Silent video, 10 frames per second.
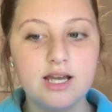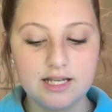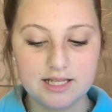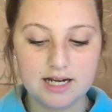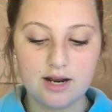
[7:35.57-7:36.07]

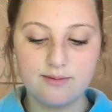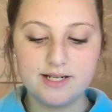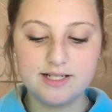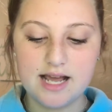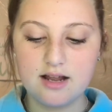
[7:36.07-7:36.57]
And then I
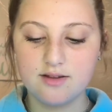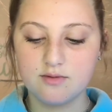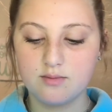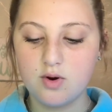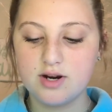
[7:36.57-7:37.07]
read down
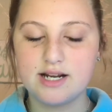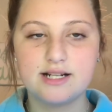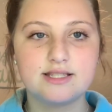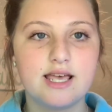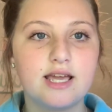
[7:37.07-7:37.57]
even more and
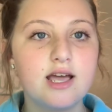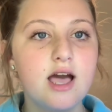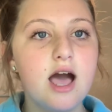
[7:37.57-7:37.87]
it's like,